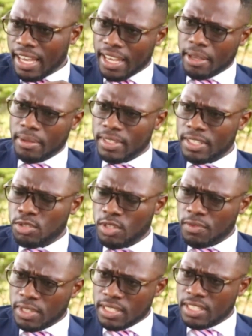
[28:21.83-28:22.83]

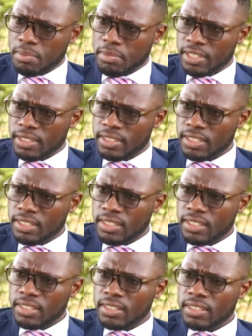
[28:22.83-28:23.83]
I don't know. I'm not a UTAG